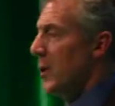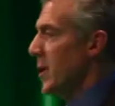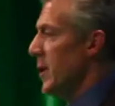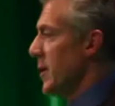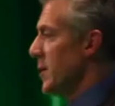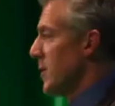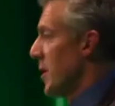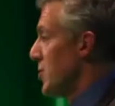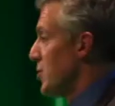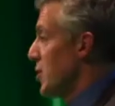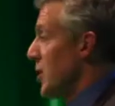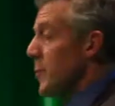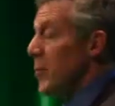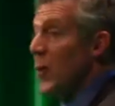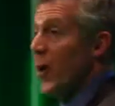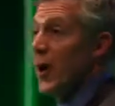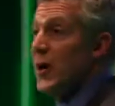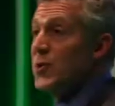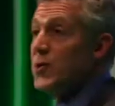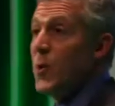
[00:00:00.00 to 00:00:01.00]
get it done
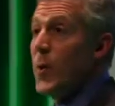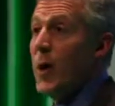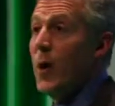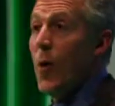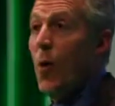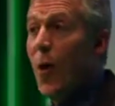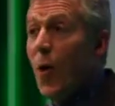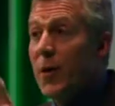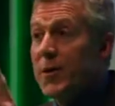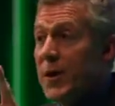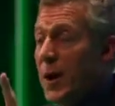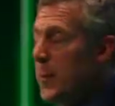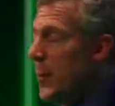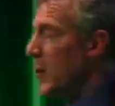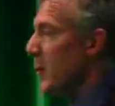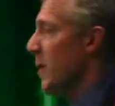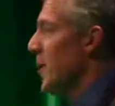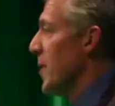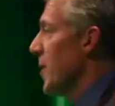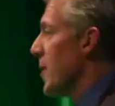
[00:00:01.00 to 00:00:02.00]
cheaper elsewhere? Or tell me
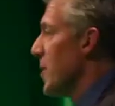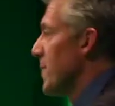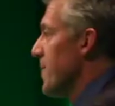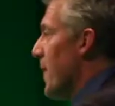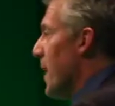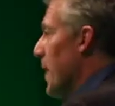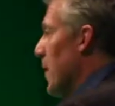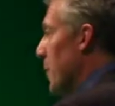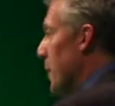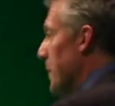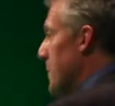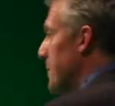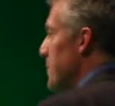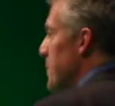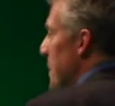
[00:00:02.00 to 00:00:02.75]
what you think of the following.